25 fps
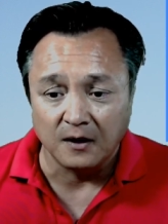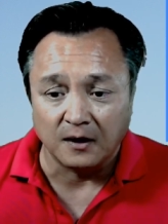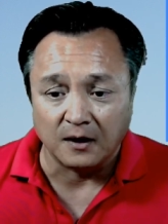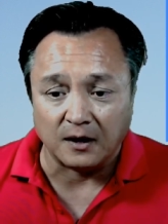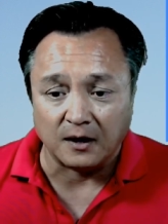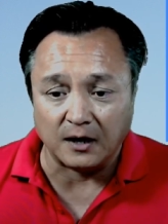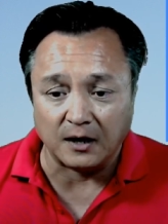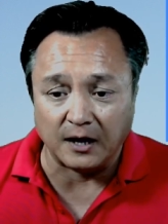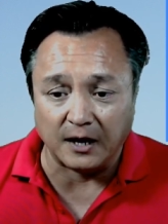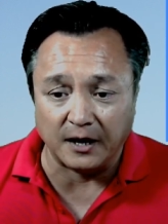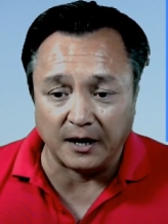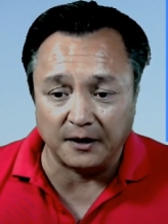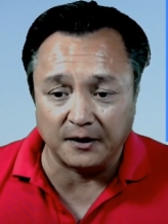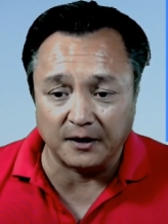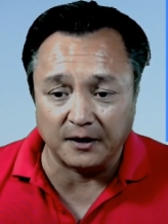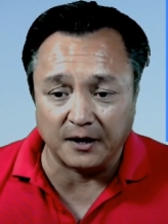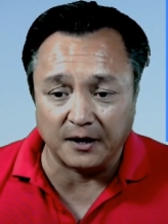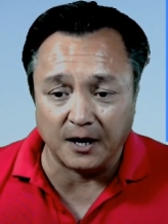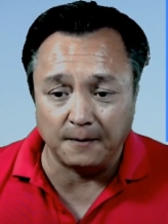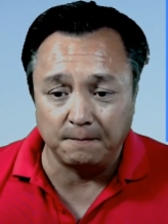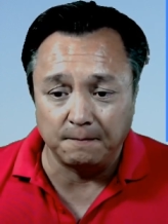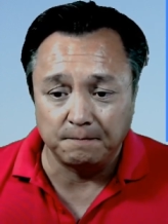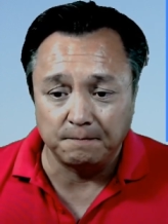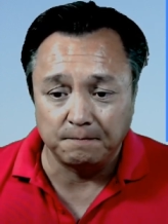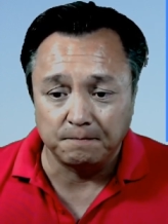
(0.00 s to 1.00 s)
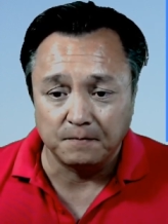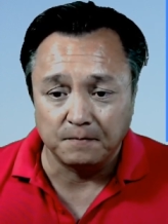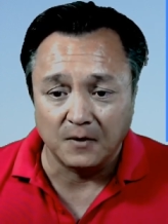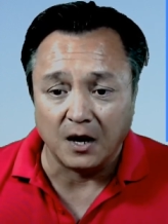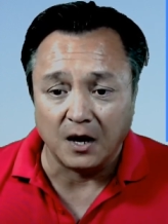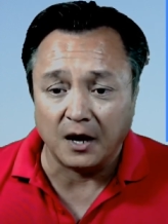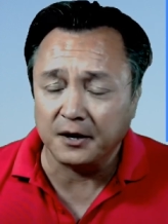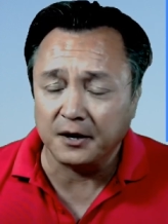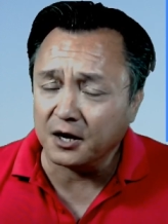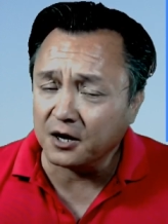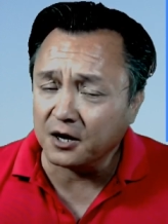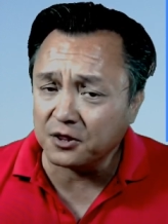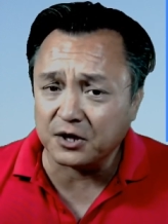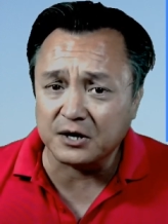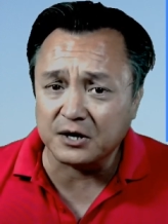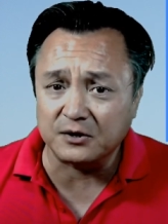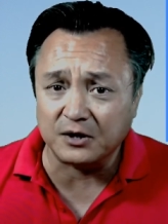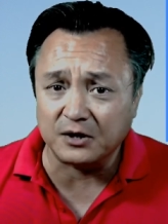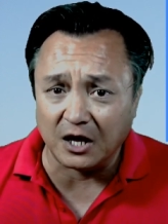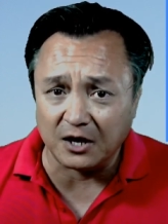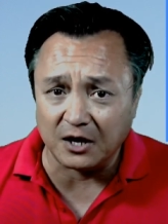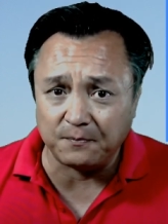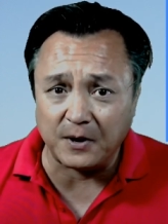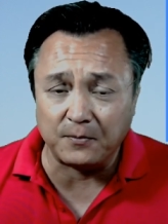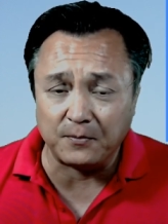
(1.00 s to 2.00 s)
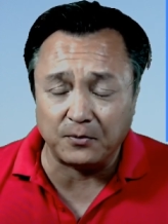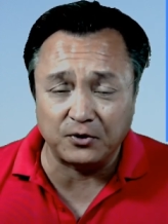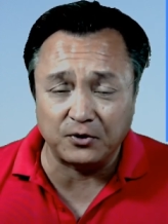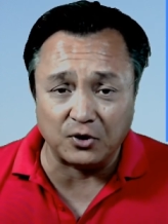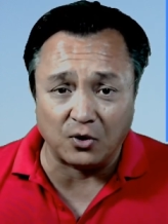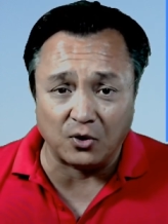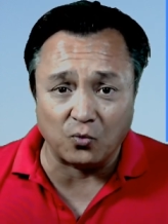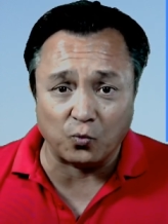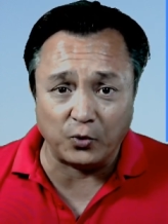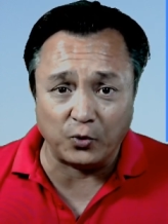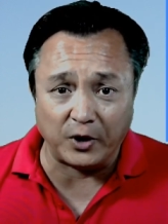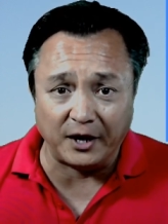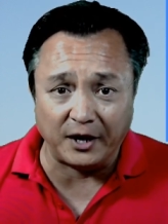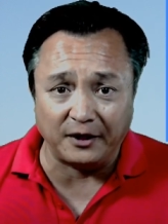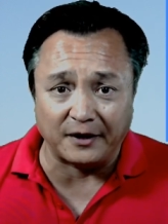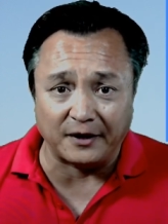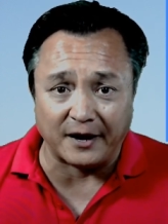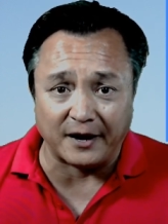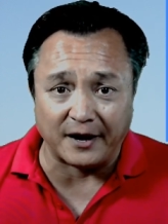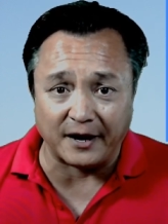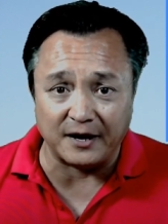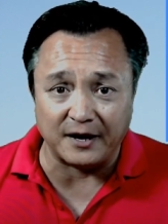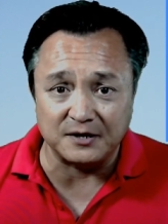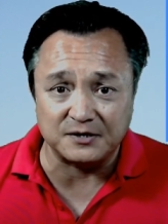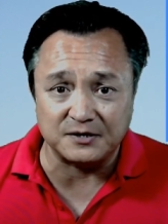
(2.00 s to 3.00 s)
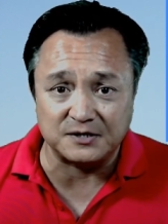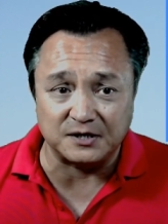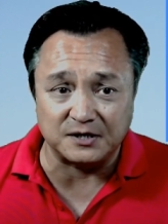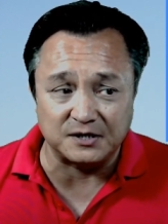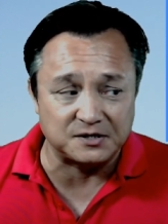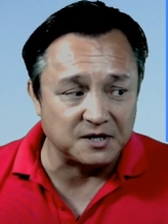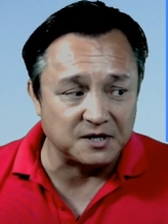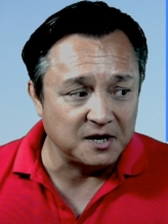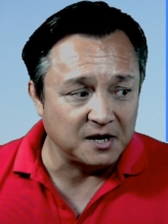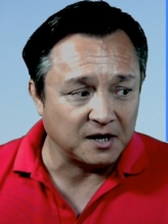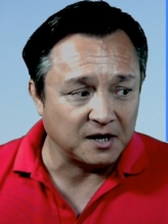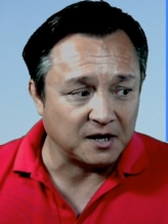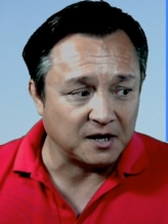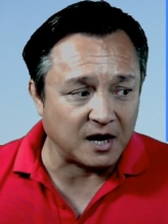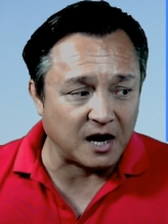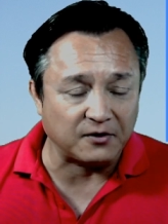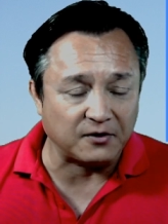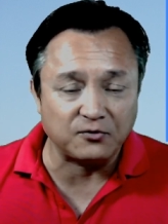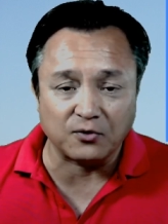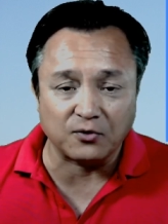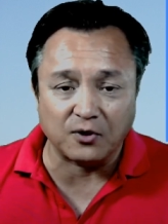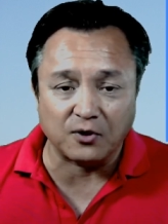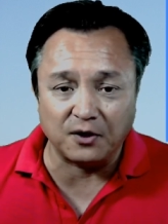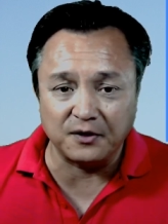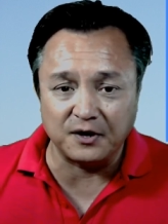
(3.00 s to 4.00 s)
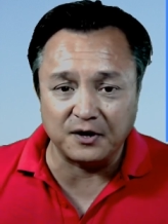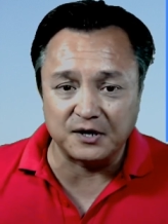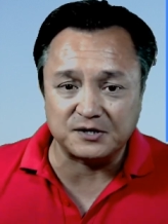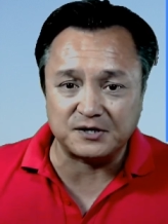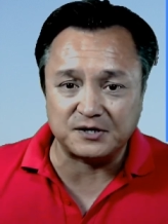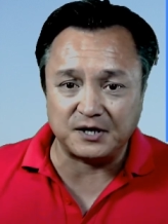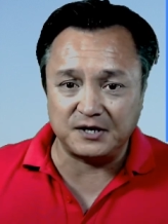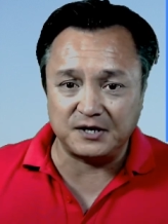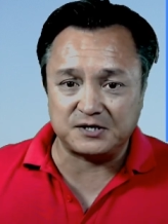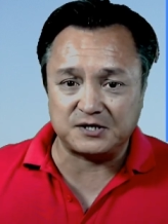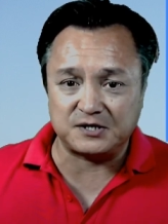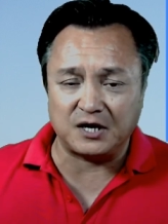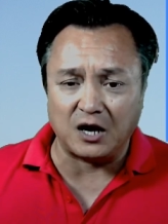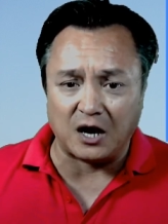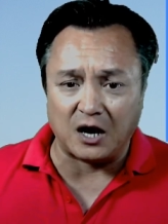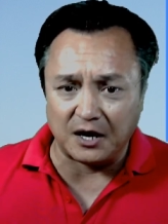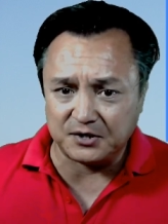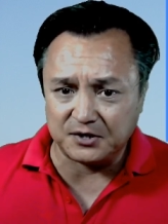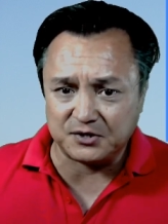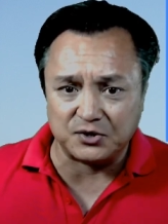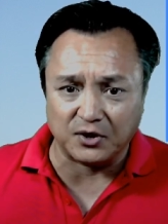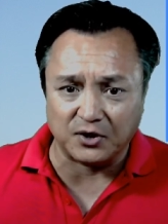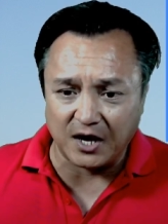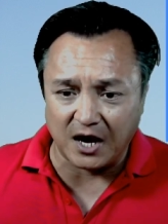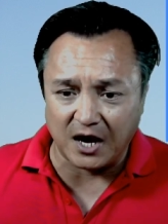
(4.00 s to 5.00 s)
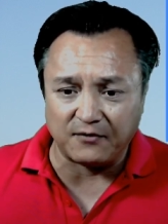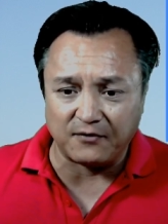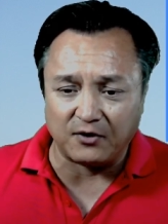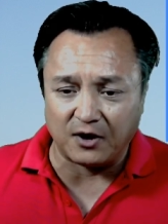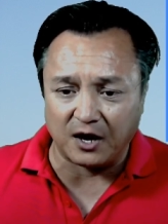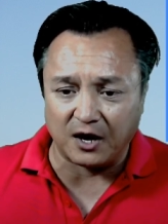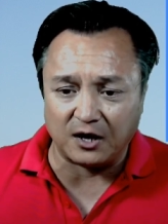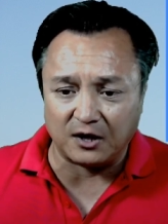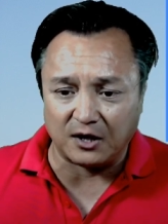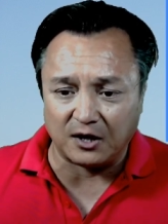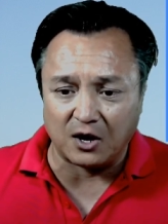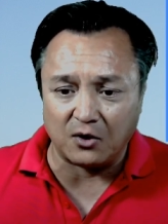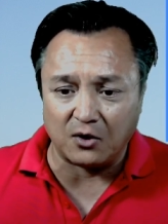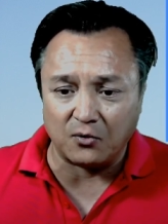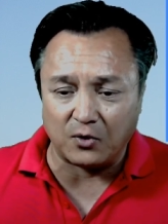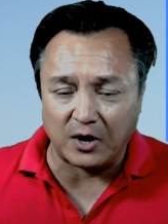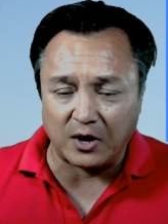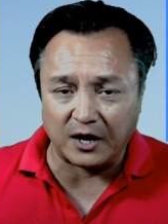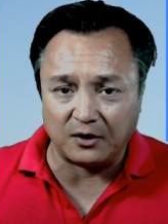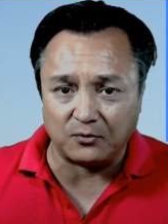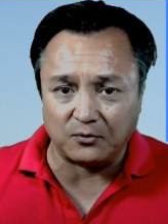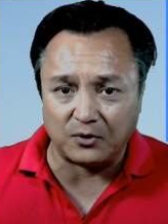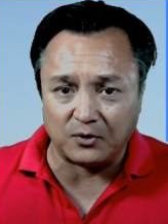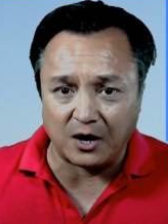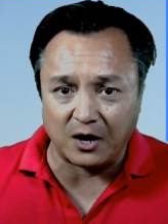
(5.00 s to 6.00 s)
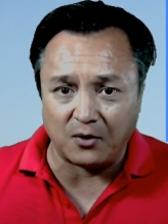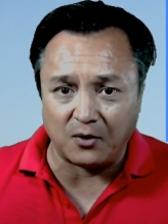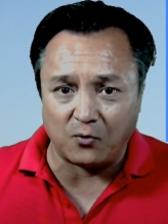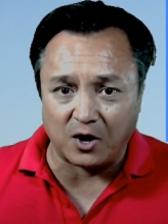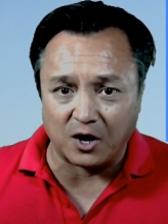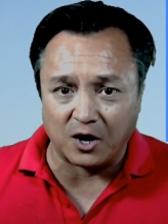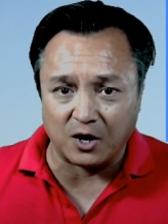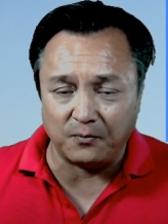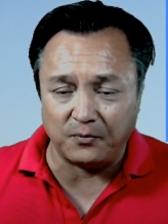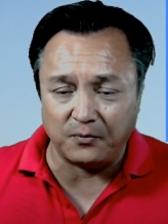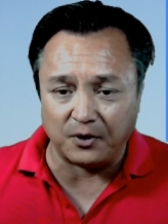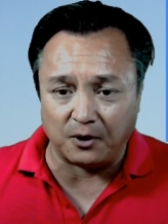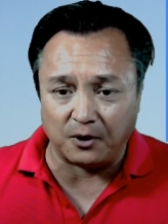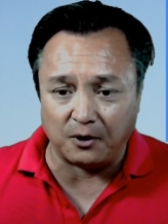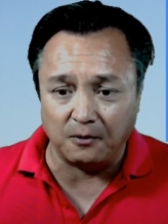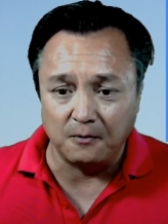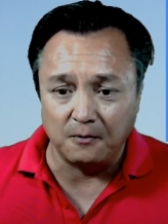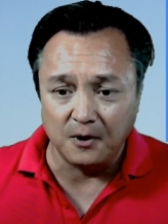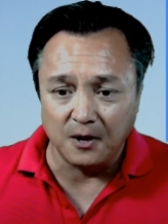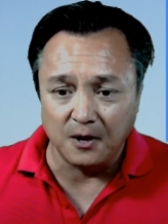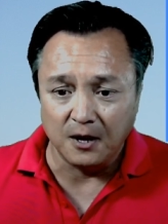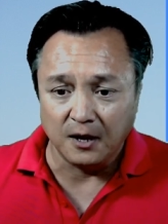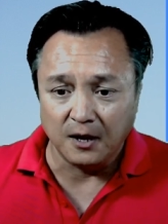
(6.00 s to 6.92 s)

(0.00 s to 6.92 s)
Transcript: And um, another thing a lot of people don't realize is after all this, they say I still have a high high, high water bill.